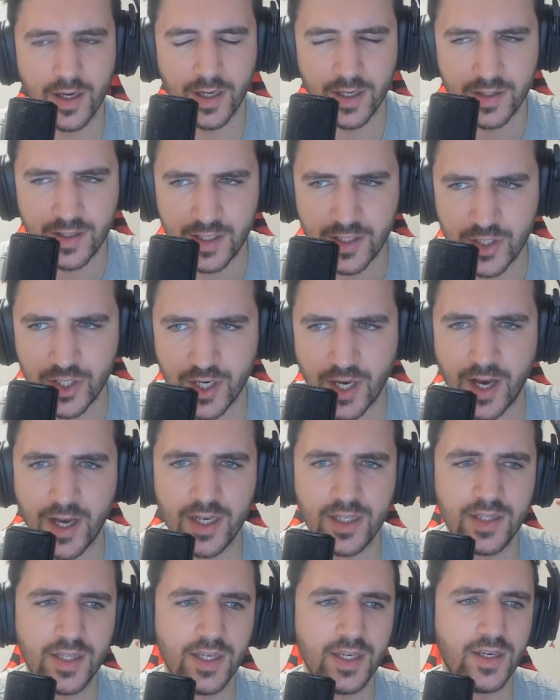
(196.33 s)
teaching
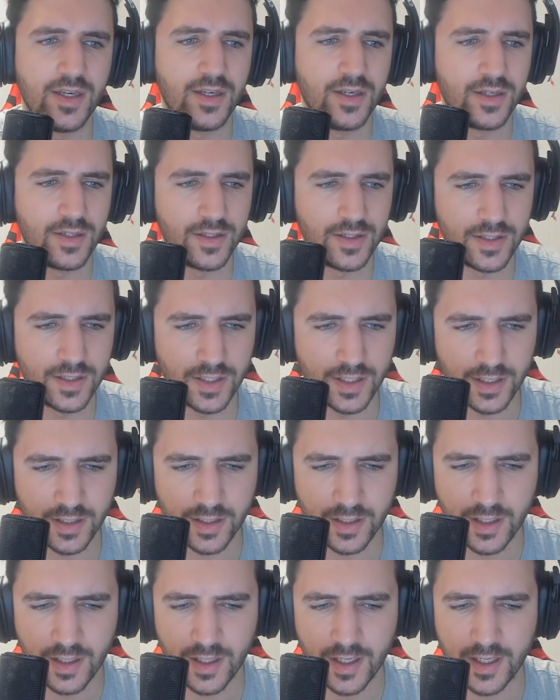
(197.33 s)
ideas
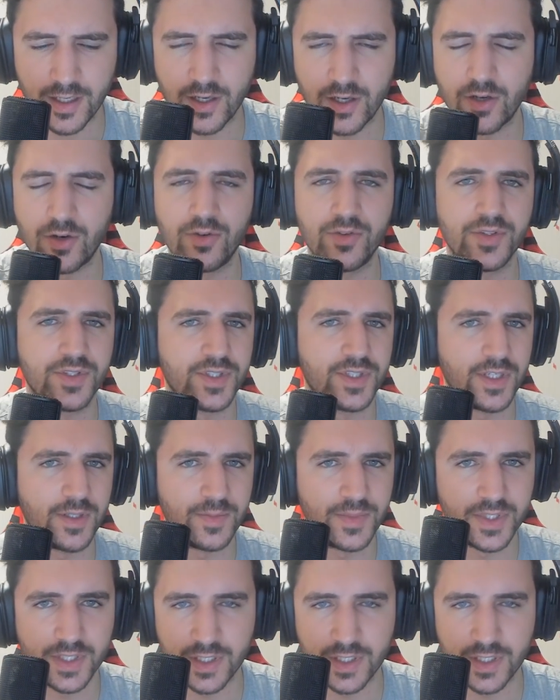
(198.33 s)
and concepts,